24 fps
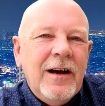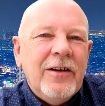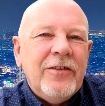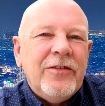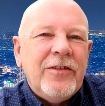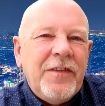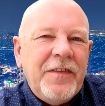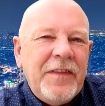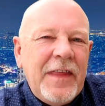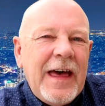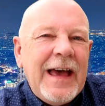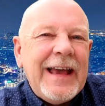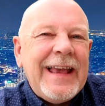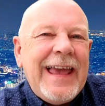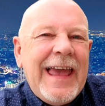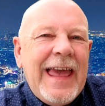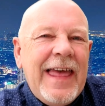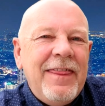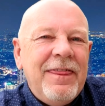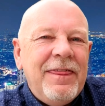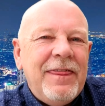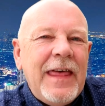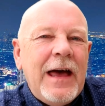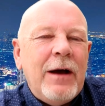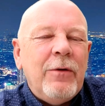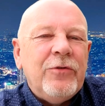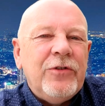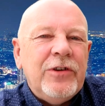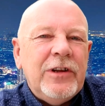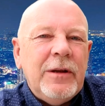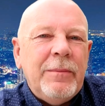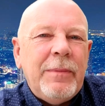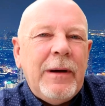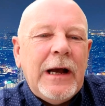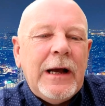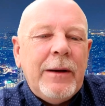So that, again, that was
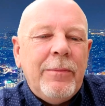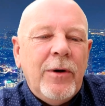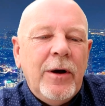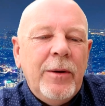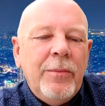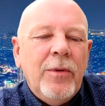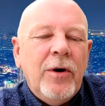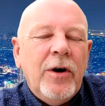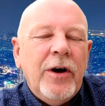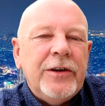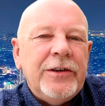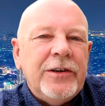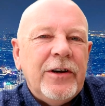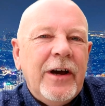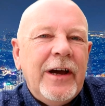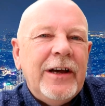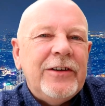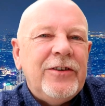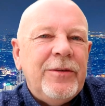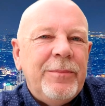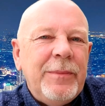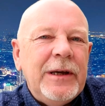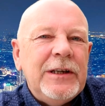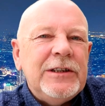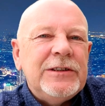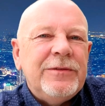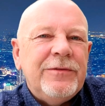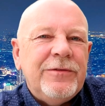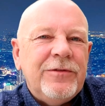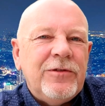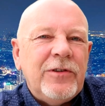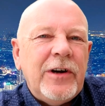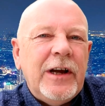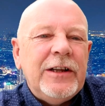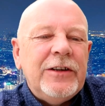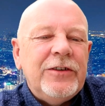in the back of my mind. I had to make some
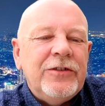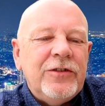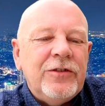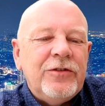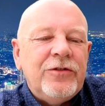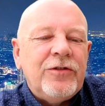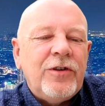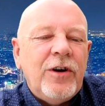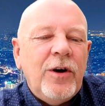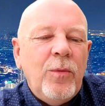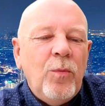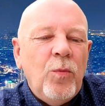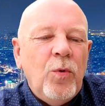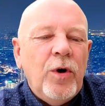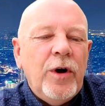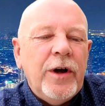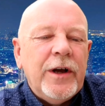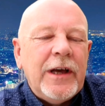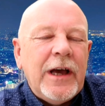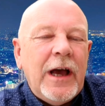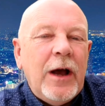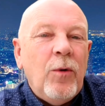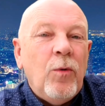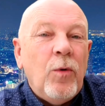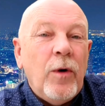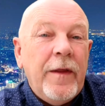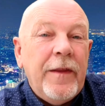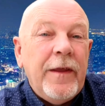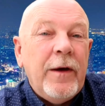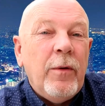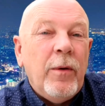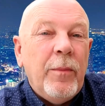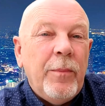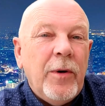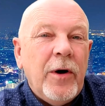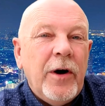friends and try and work out where
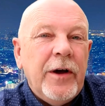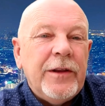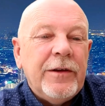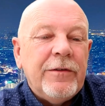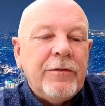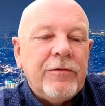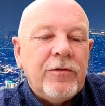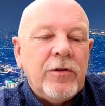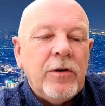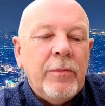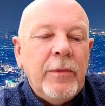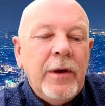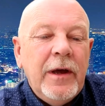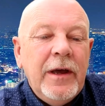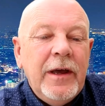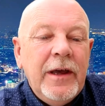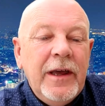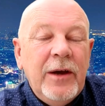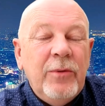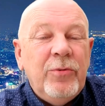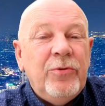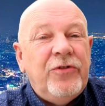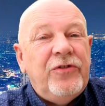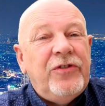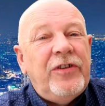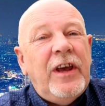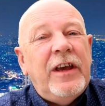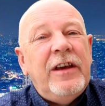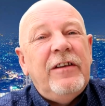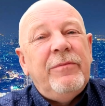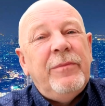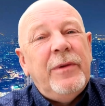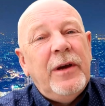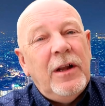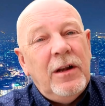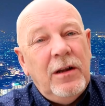they were buying them from. It would
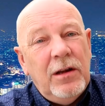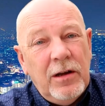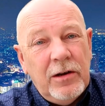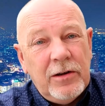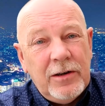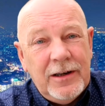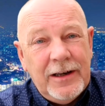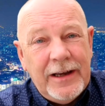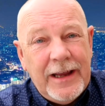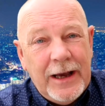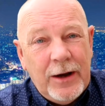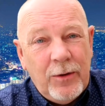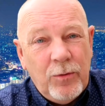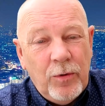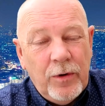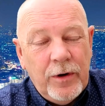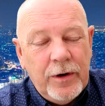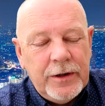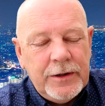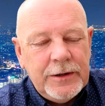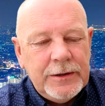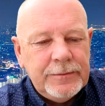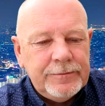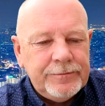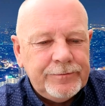save me a lot of legwork.